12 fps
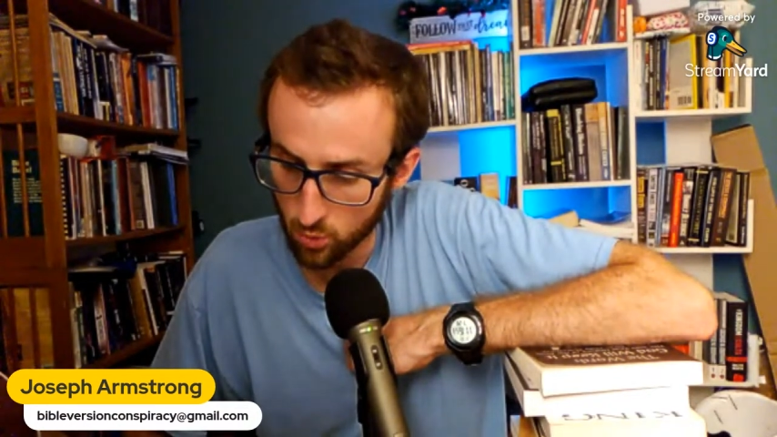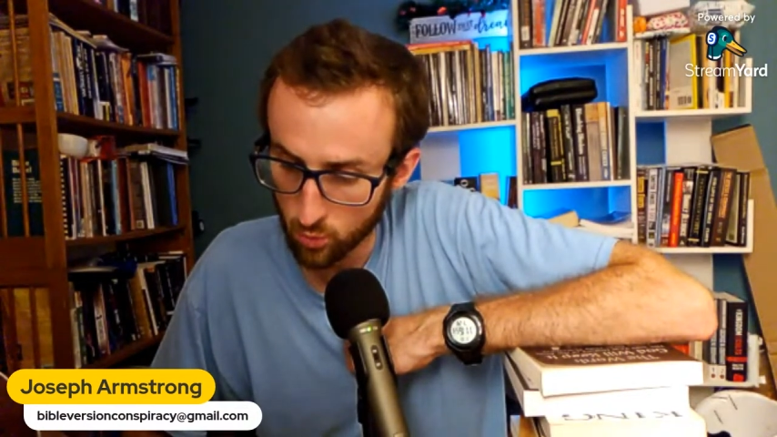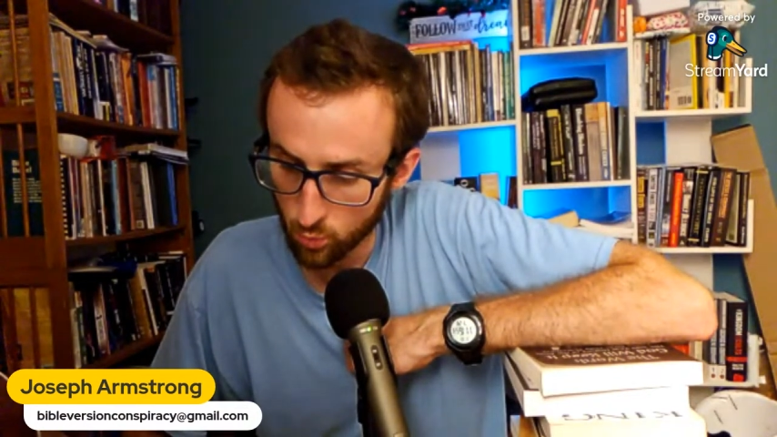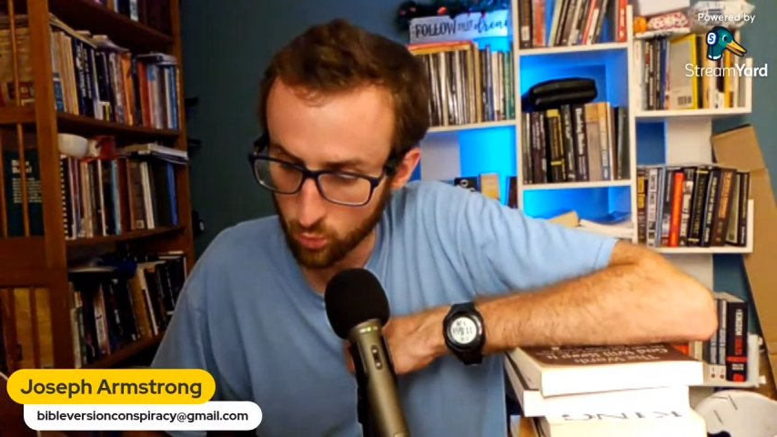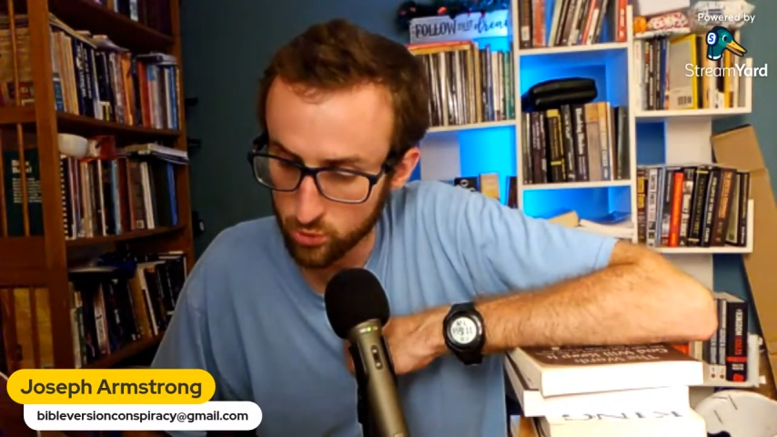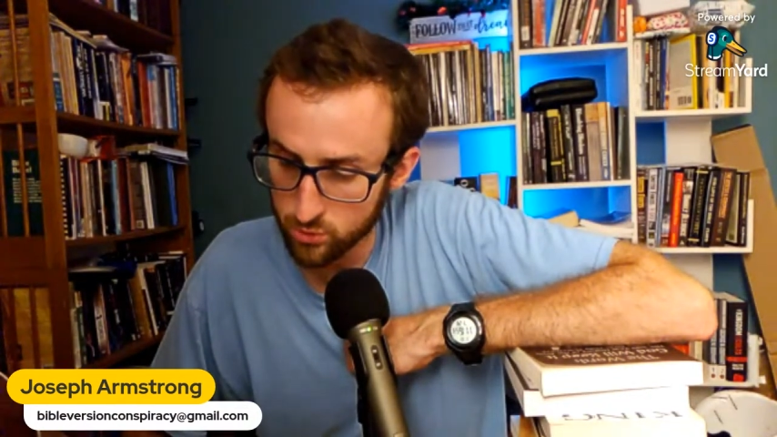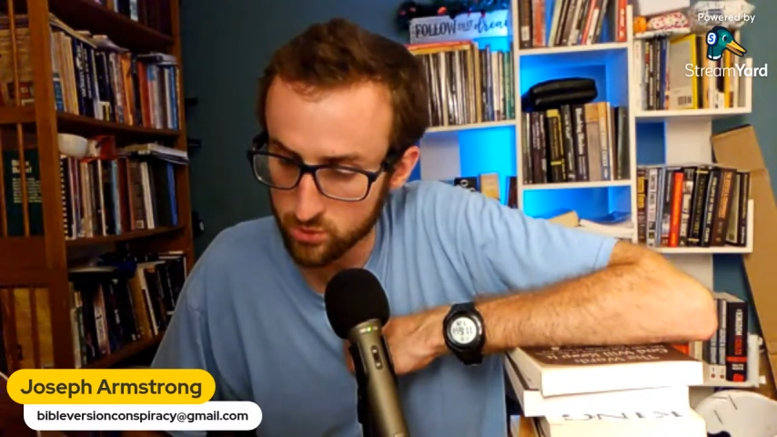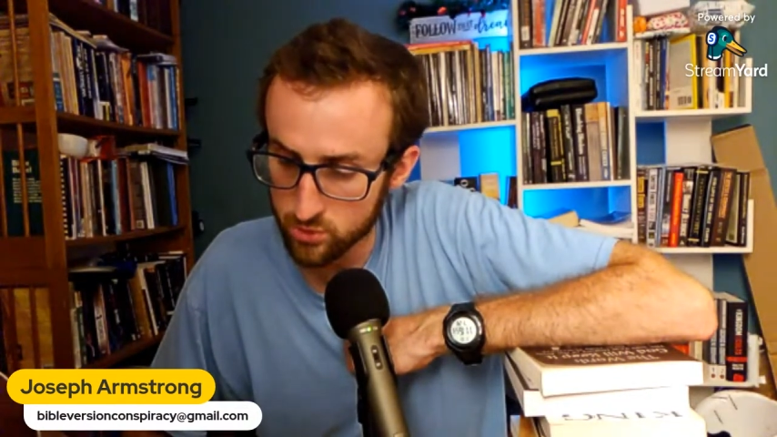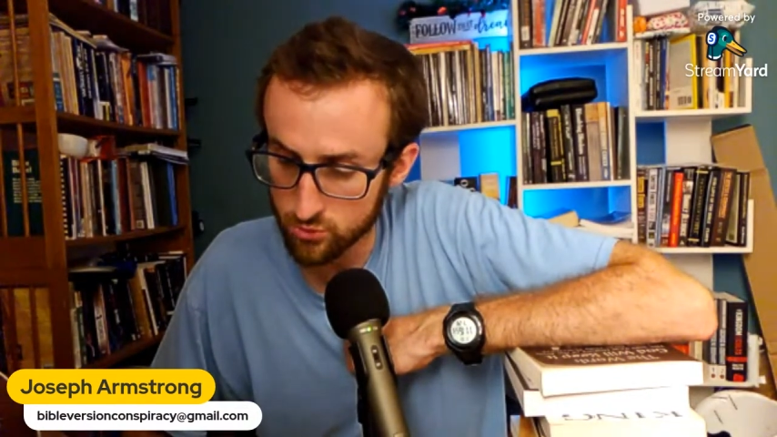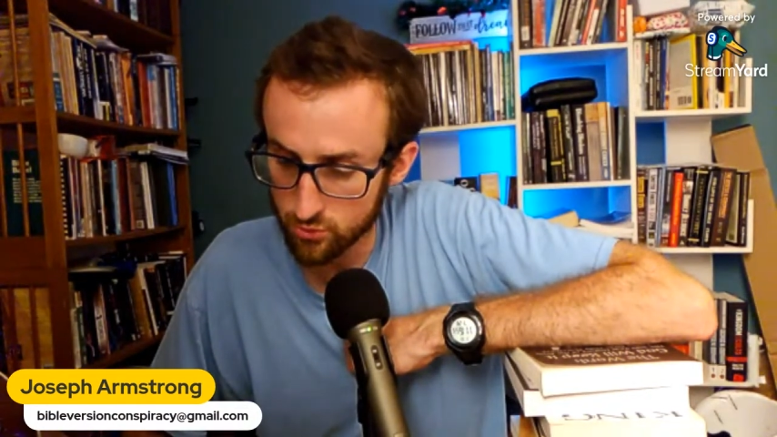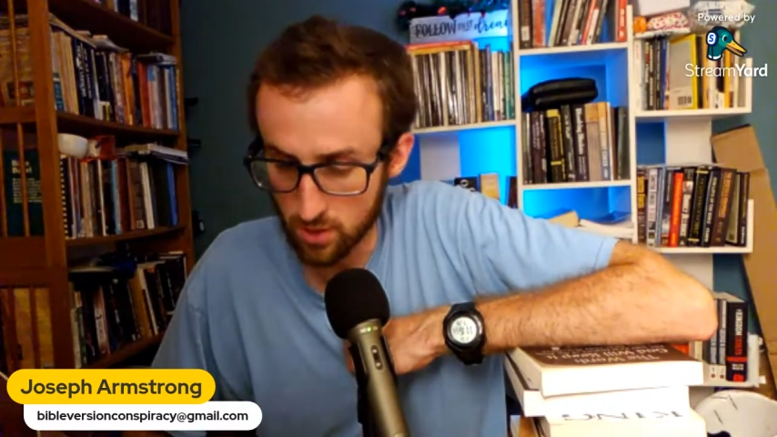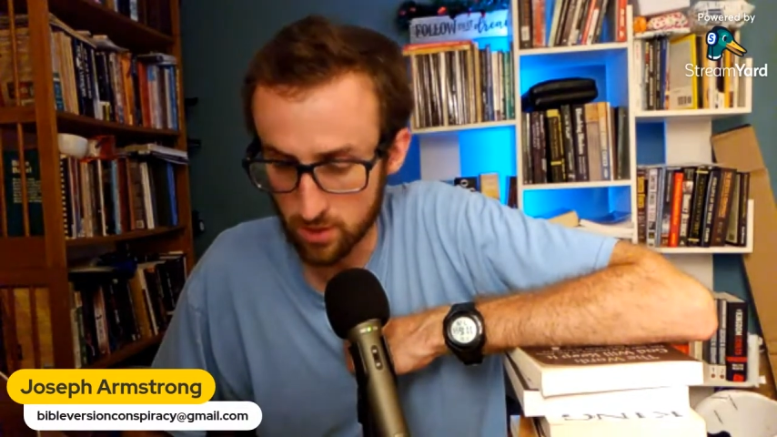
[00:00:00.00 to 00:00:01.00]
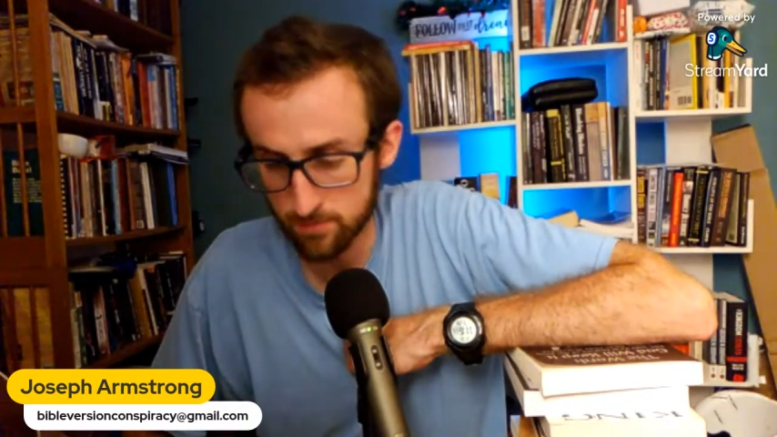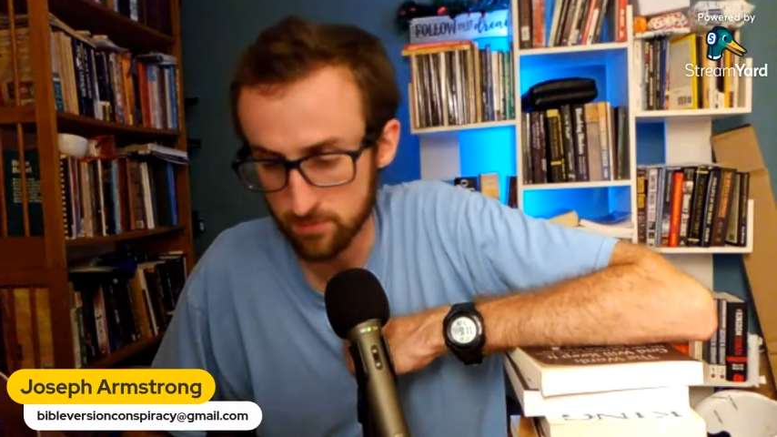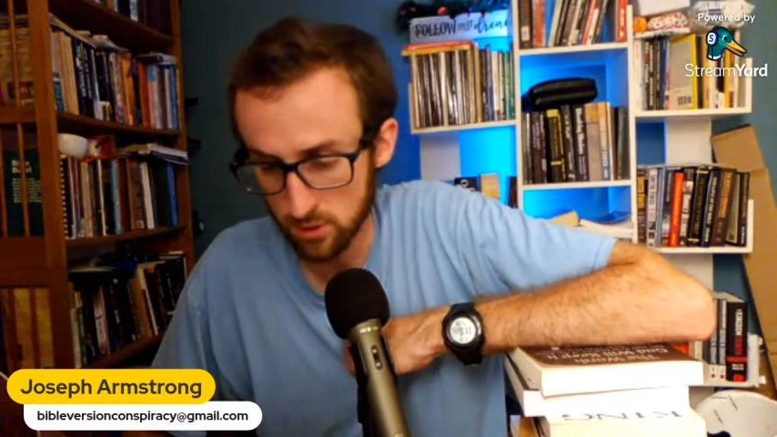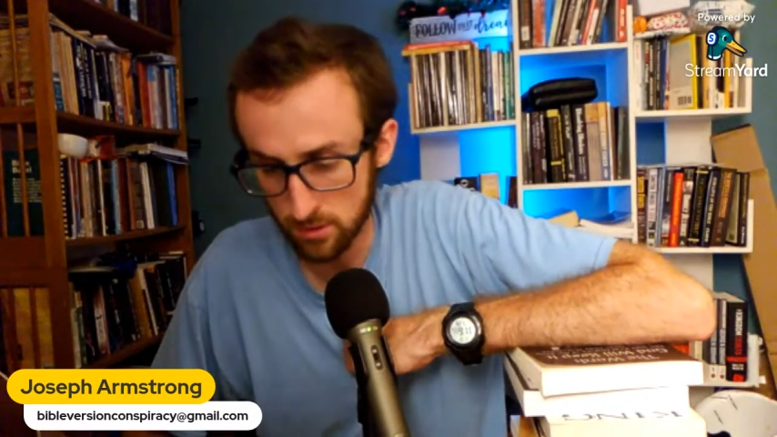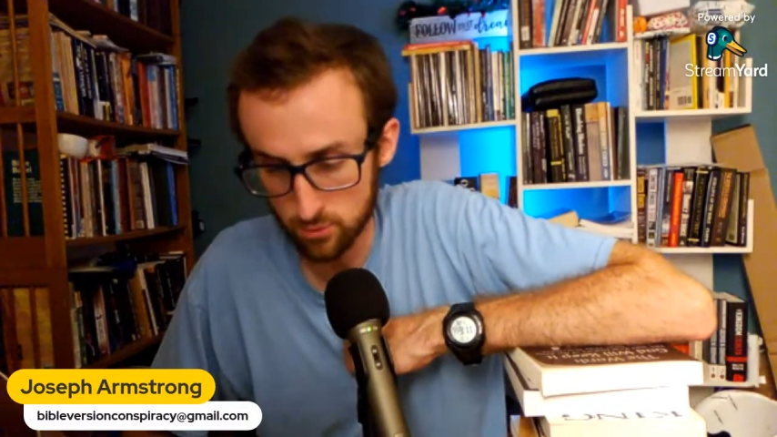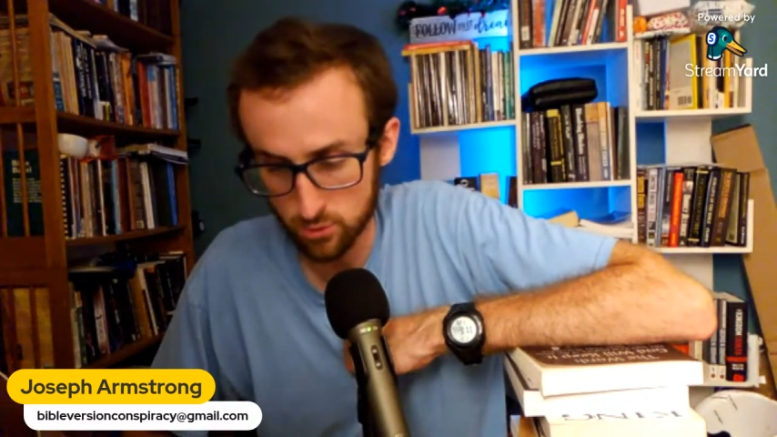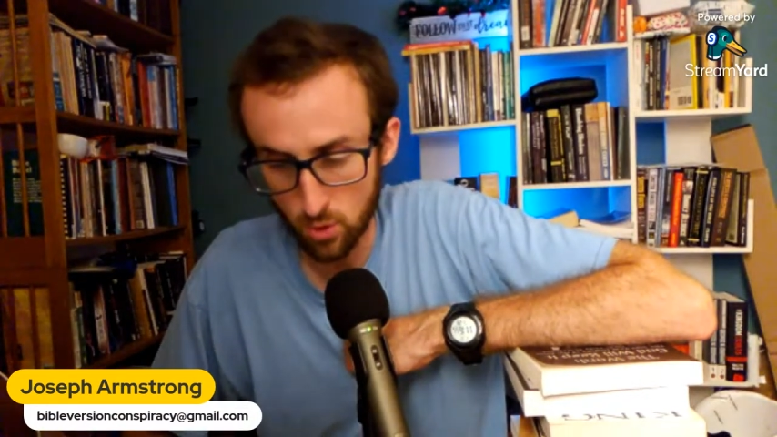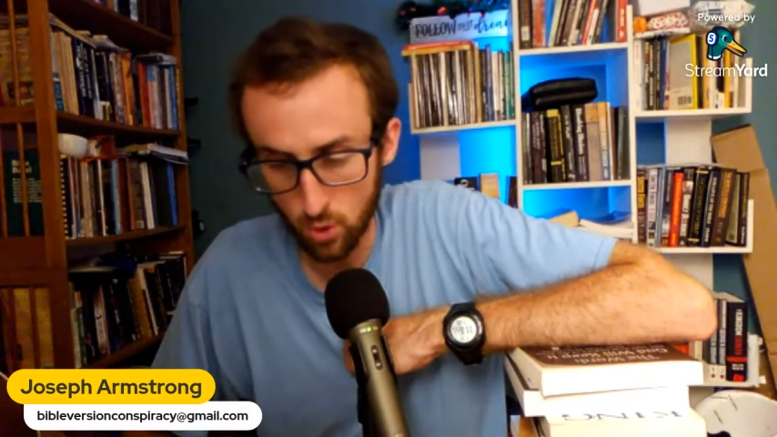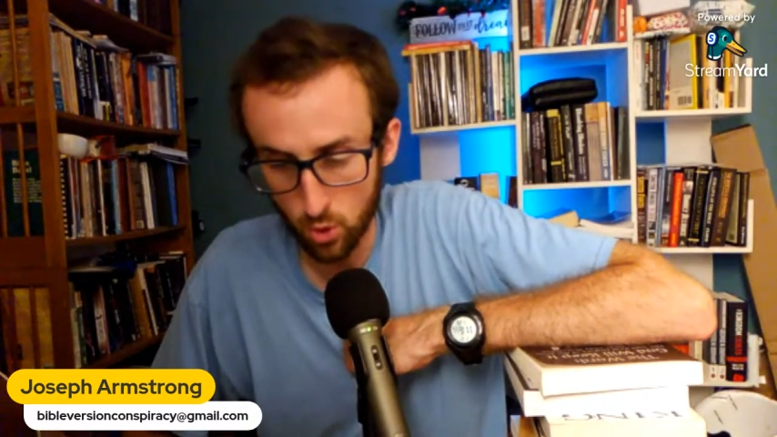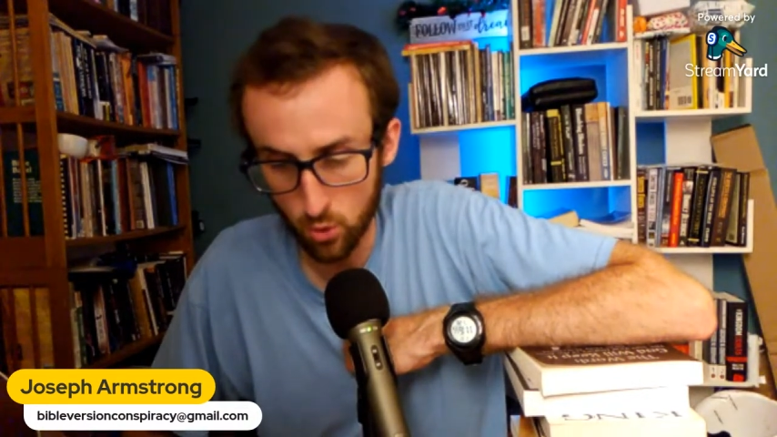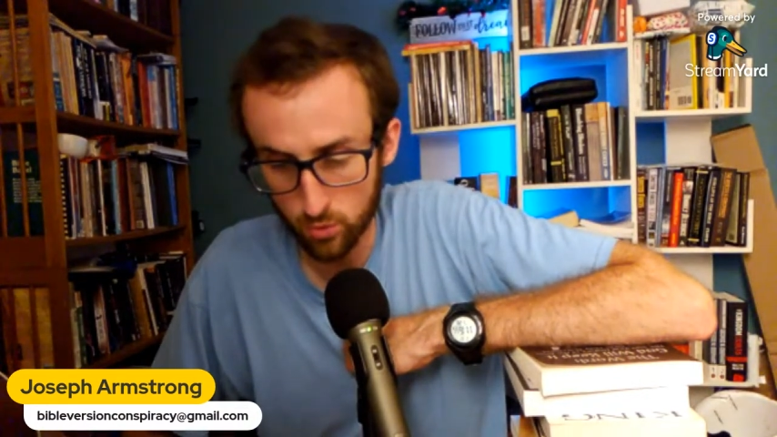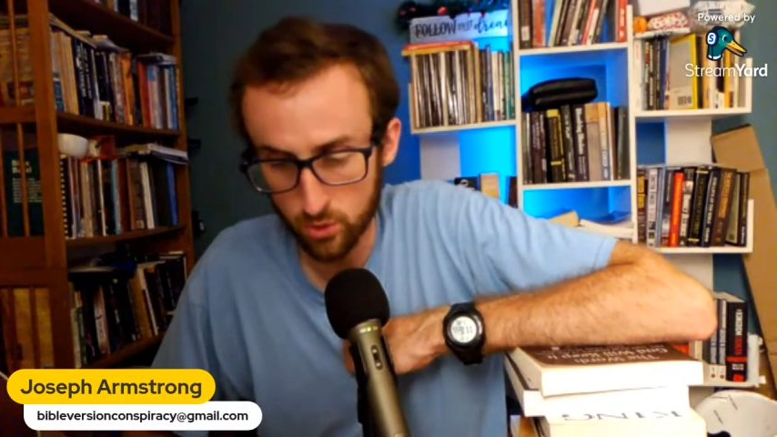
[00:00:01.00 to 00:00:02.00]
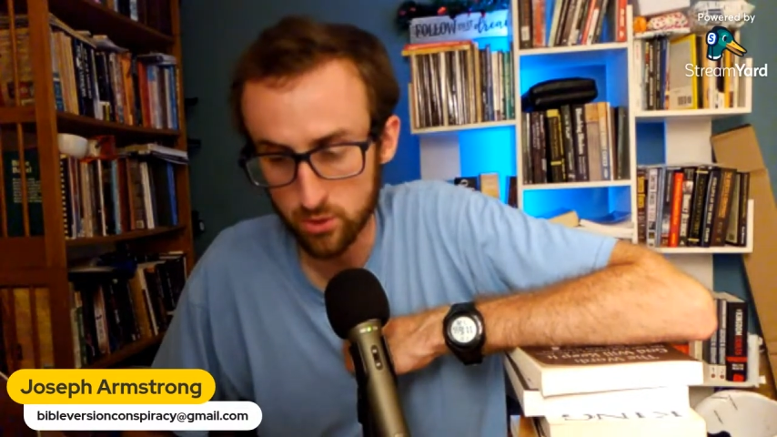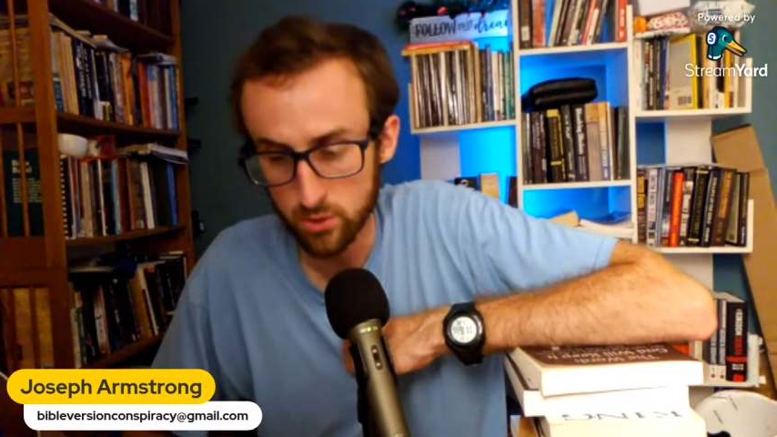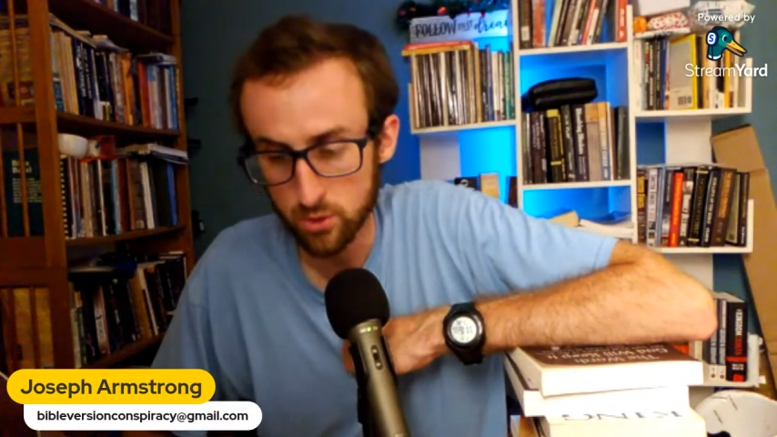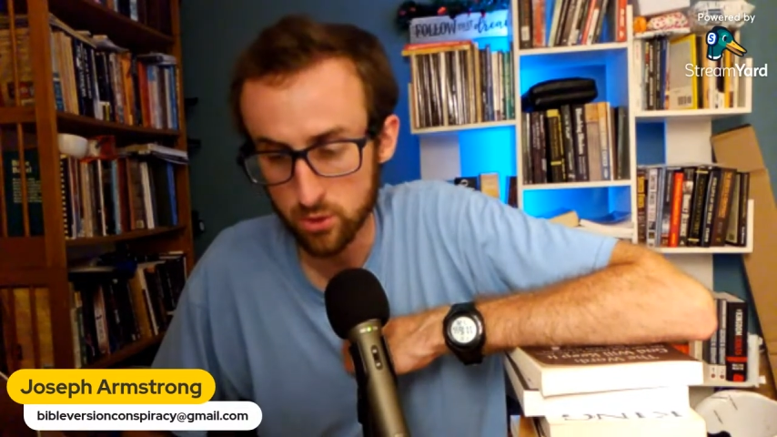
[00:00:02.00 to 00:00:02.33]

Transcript: Woodstra, Woudstra,